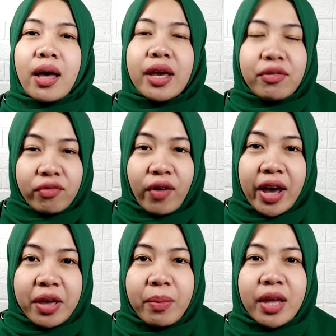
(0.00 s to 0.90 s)

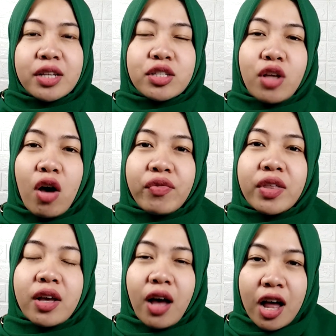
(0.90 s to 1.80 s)
environments of
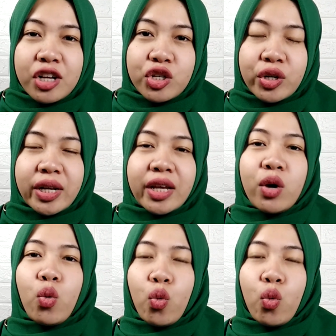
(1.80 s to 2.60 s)
the country